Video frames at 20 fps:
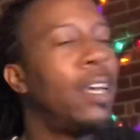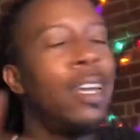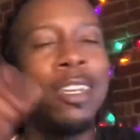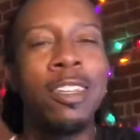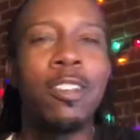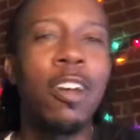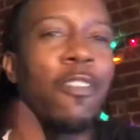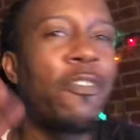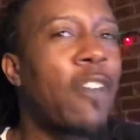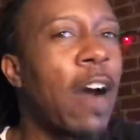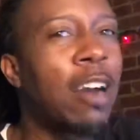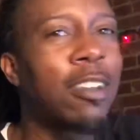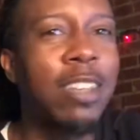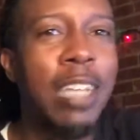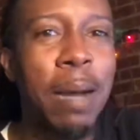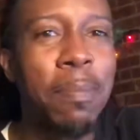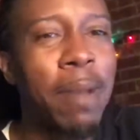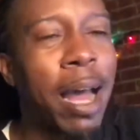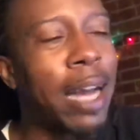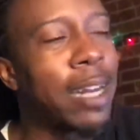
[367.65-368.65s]
So at first
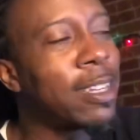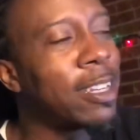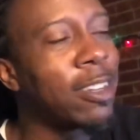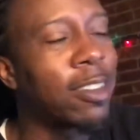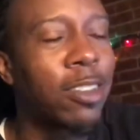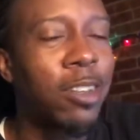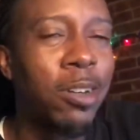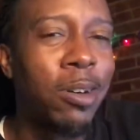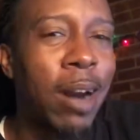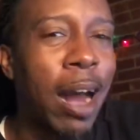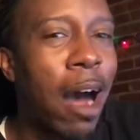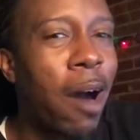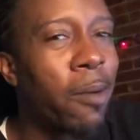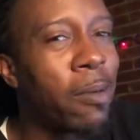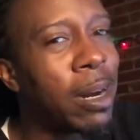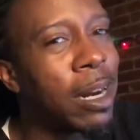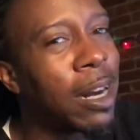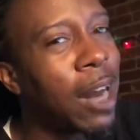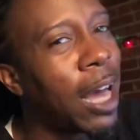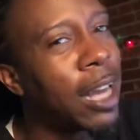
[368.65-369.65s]
I'm like, this dude, I don't
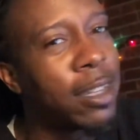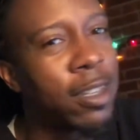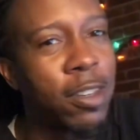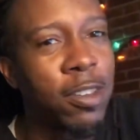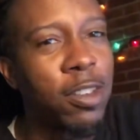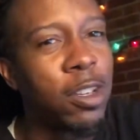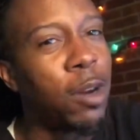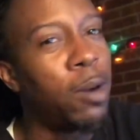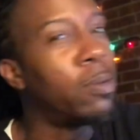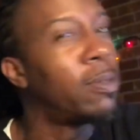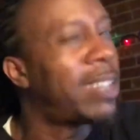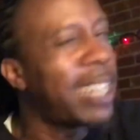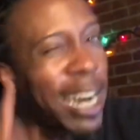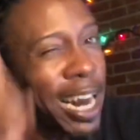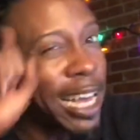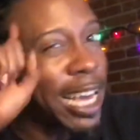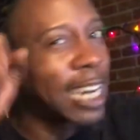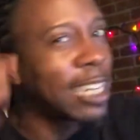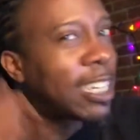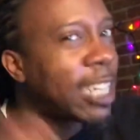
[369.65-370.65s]
really like this dude. Then
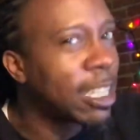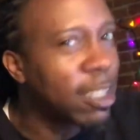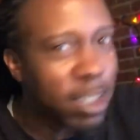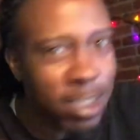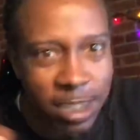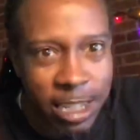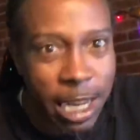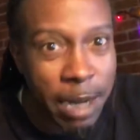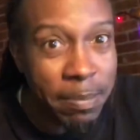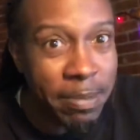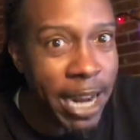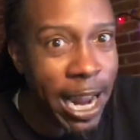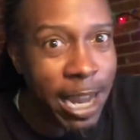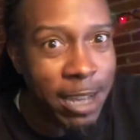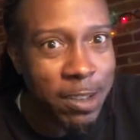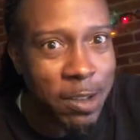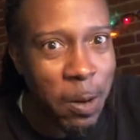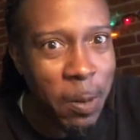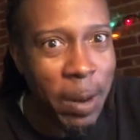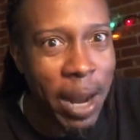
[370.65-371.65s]
I got a chance to see him
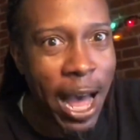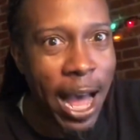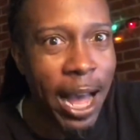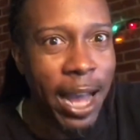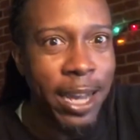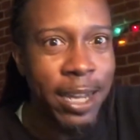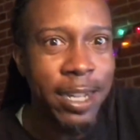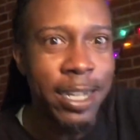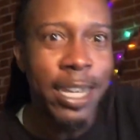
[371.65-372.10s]
dance online.